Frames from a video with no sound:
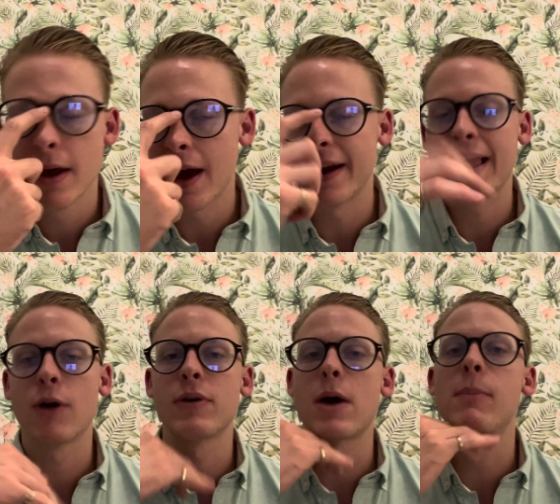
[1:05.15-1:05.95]
and how
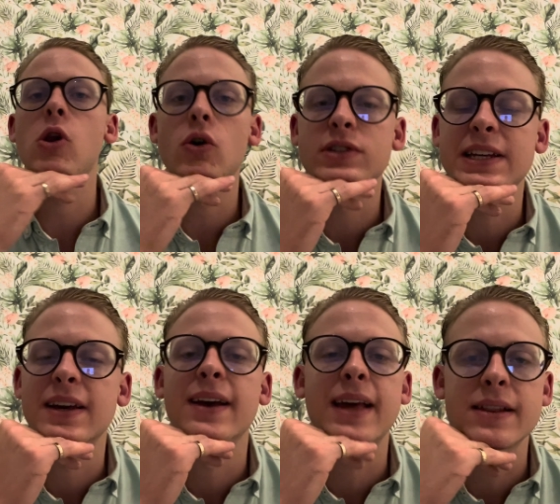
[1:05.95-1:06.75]
they are plotting
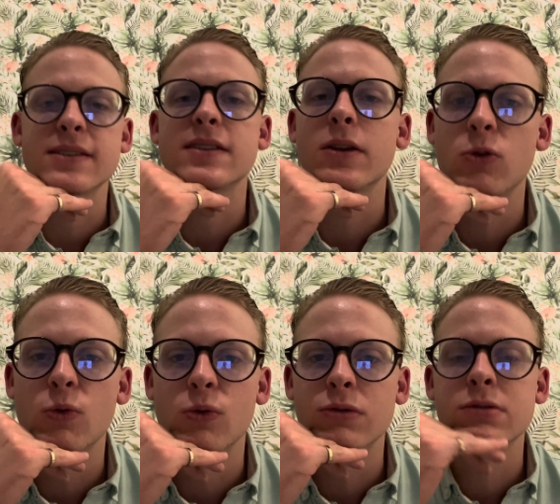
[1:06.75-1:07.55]
against the
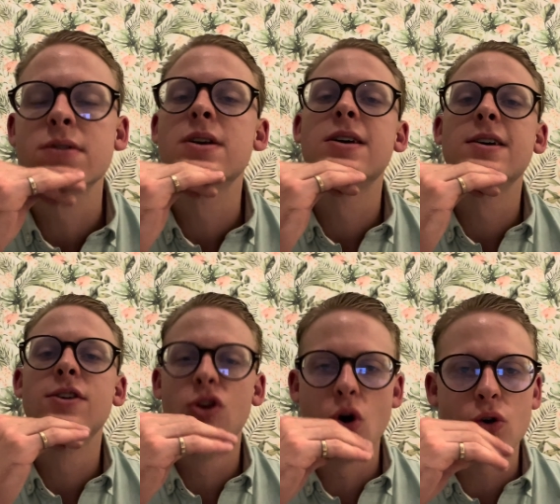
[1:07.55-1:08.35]
Lord.
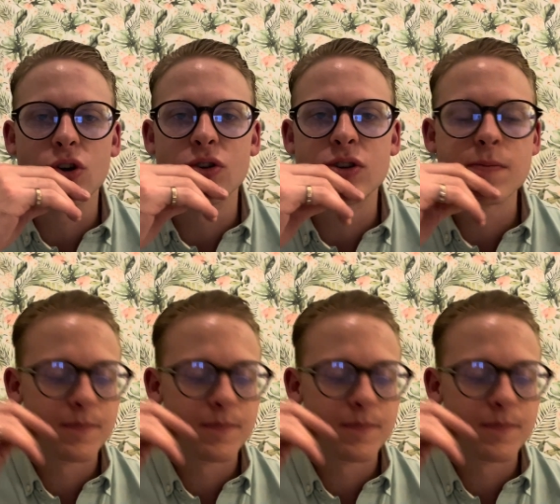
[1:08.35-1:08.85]
Not good.